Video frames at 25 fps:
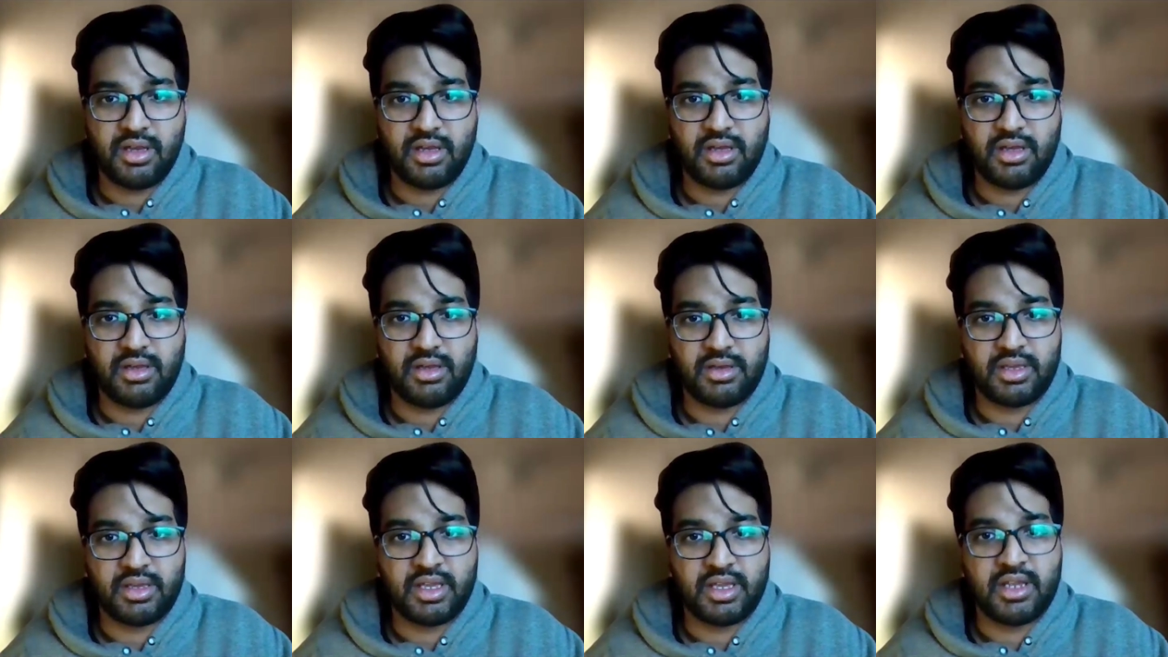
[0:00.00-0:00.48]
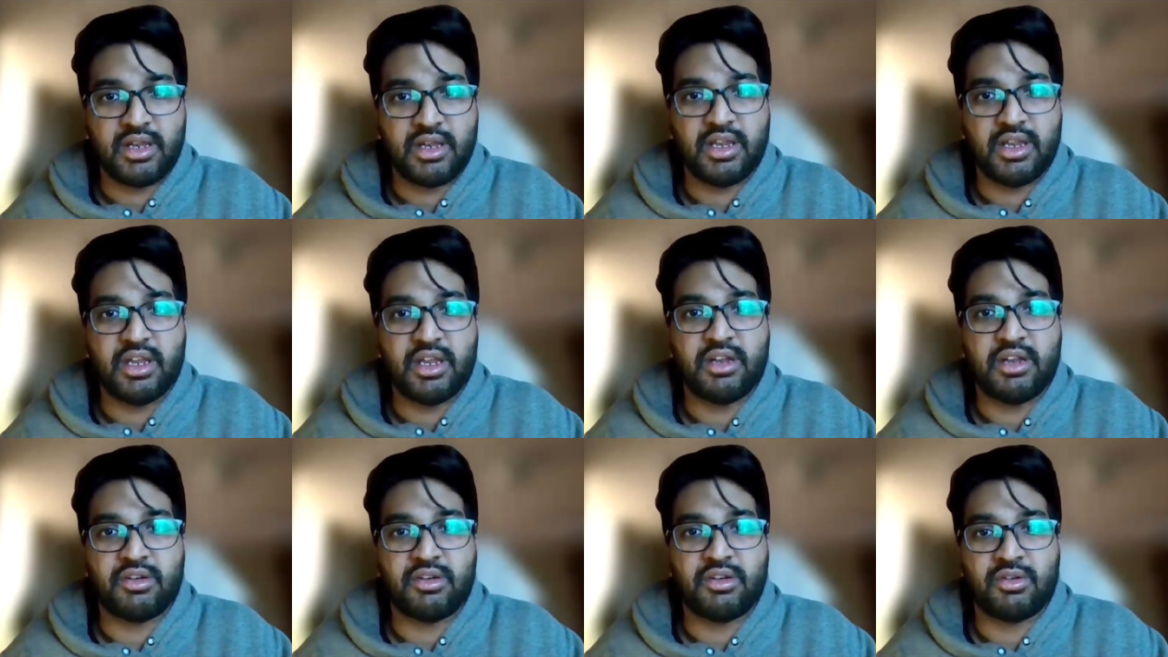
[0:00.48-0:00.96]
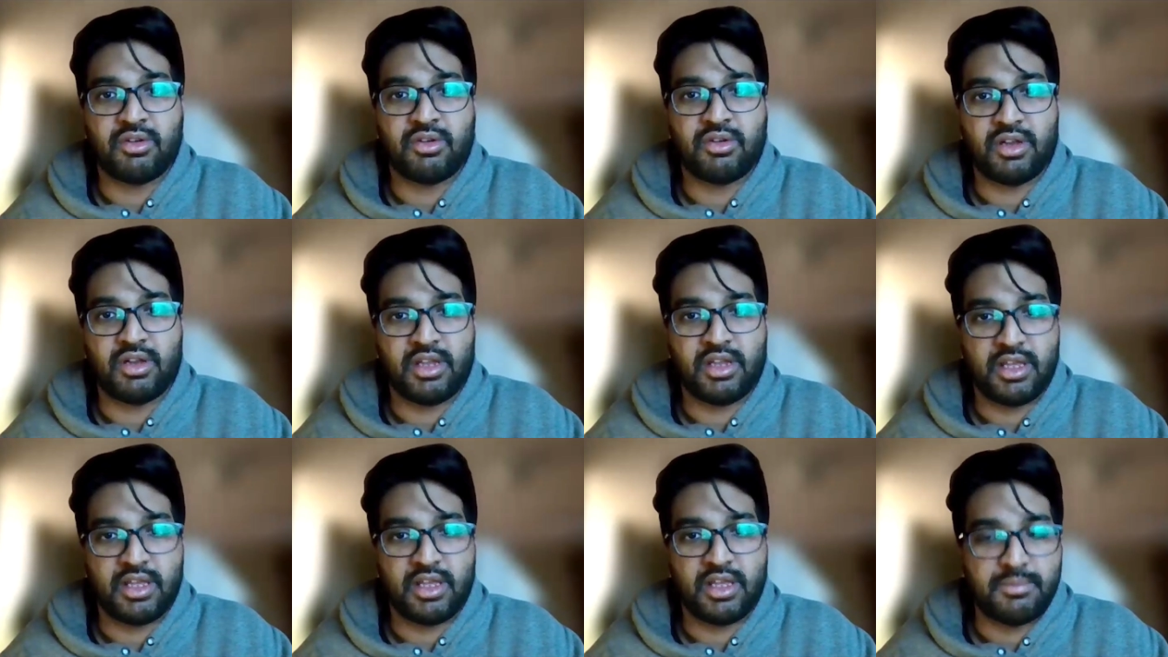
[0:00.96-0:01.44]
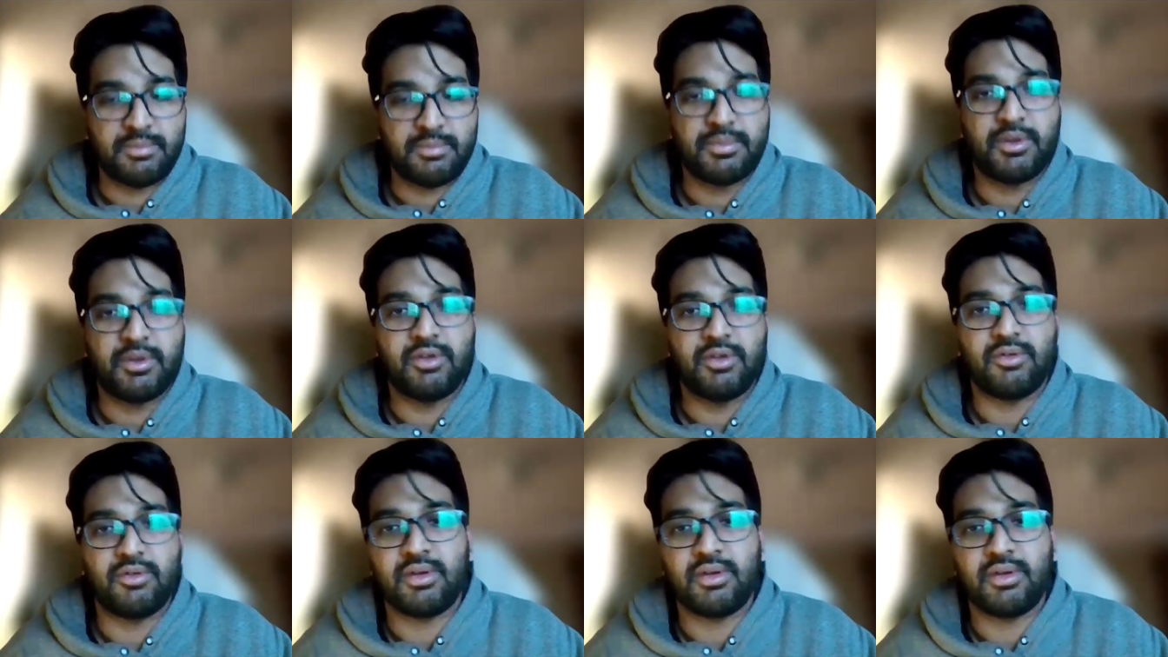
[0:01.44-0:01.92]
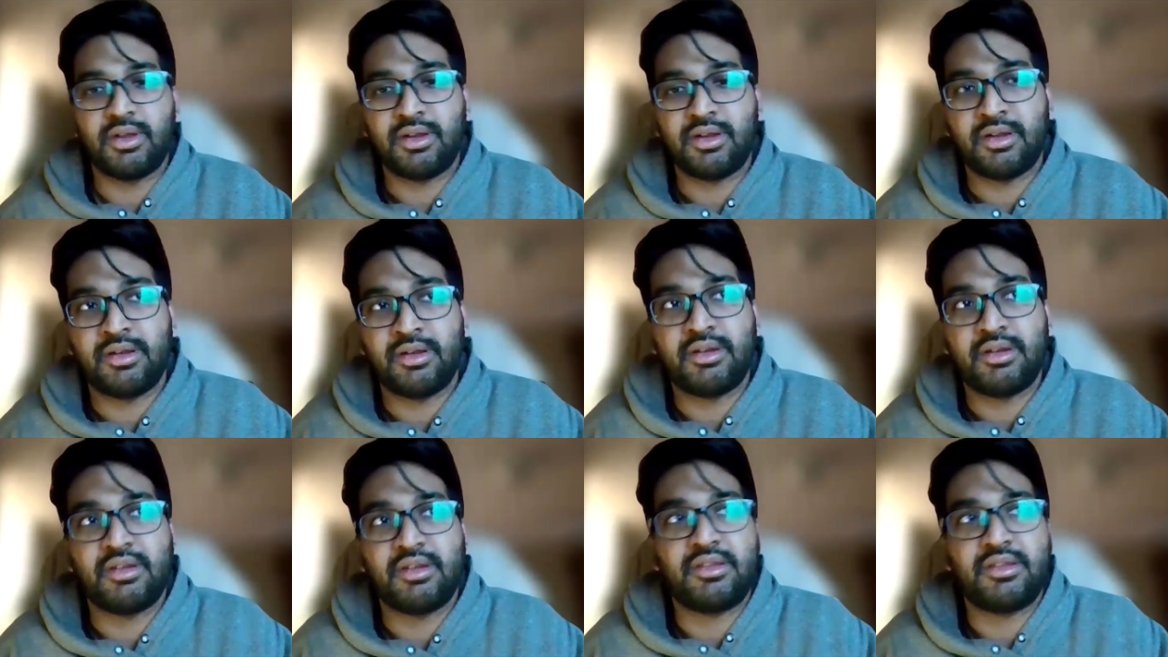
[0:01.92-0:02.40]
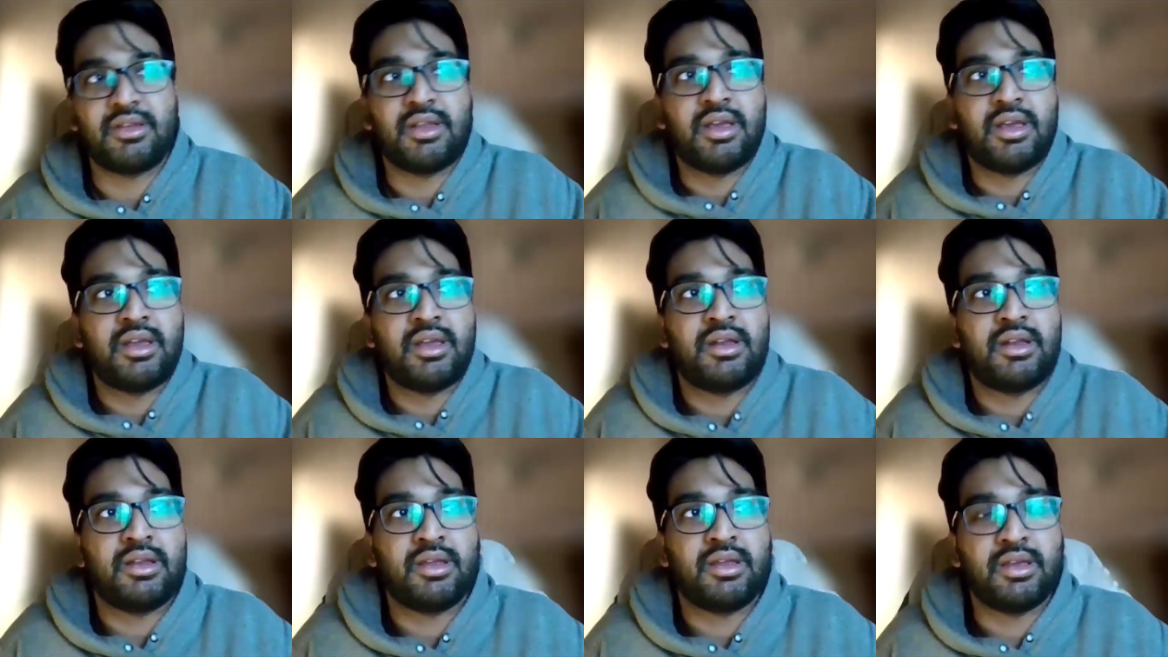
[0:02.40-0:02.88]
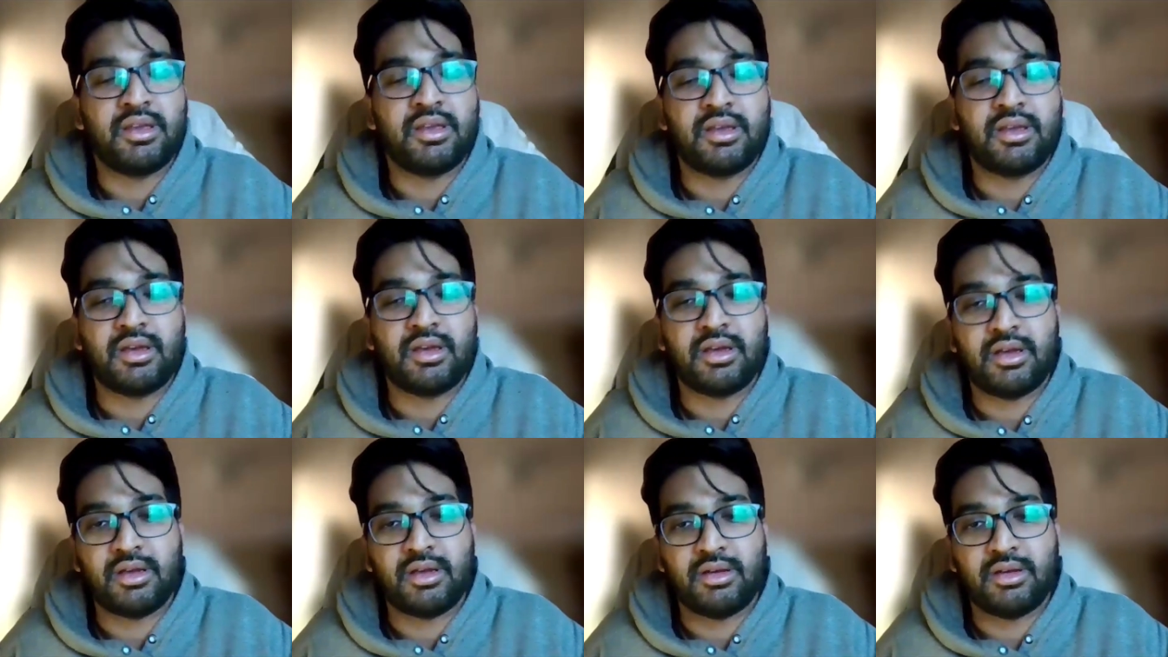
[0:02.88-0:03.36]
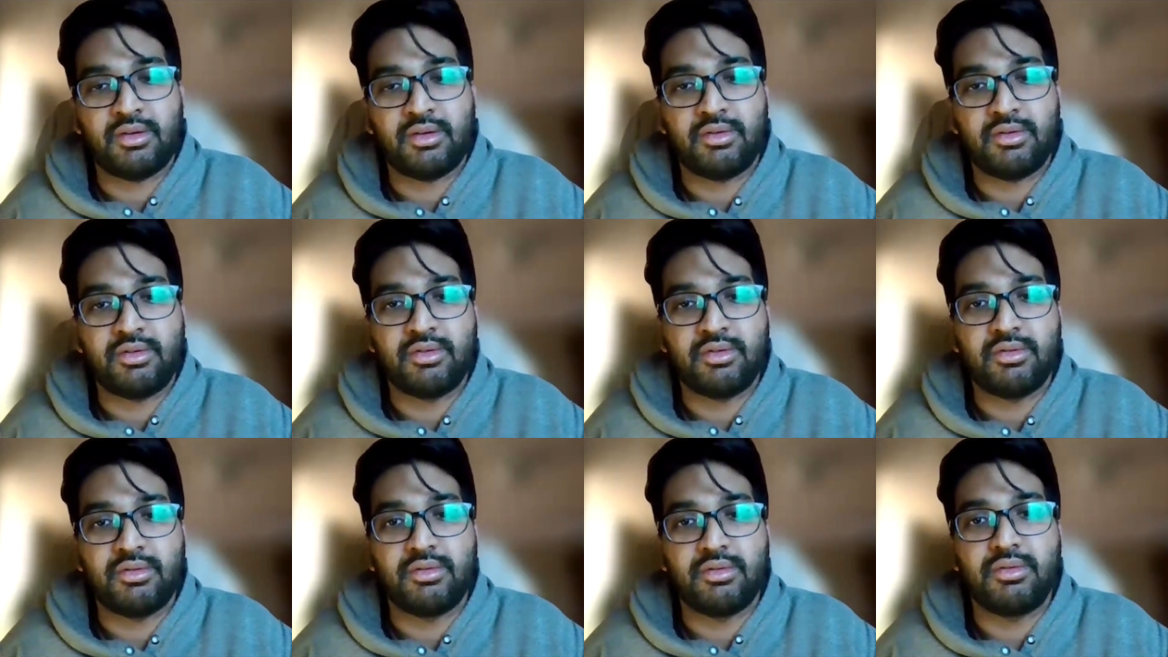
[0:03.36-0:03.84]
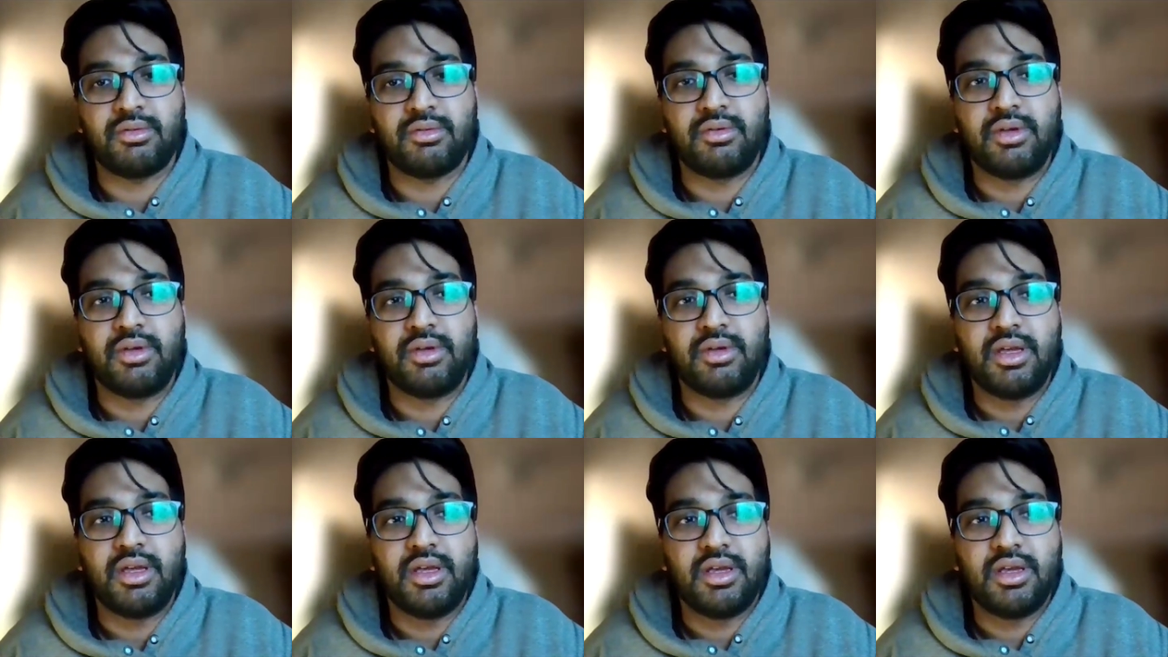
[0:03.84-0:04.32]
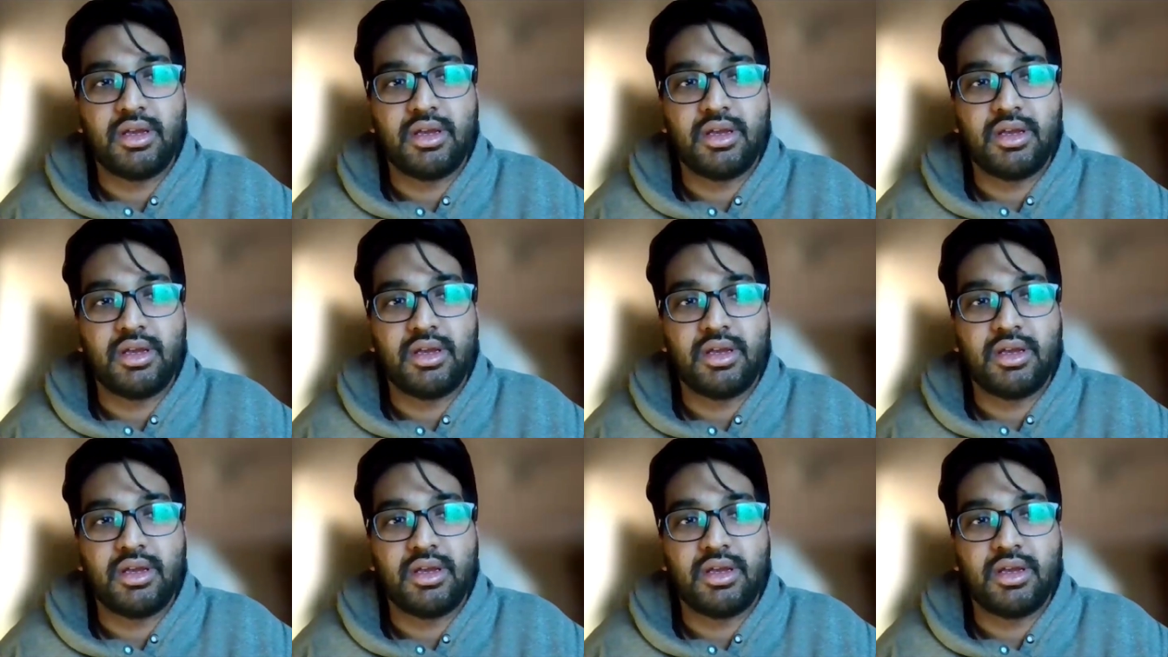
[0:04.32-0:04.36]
can later on help you in understanding how to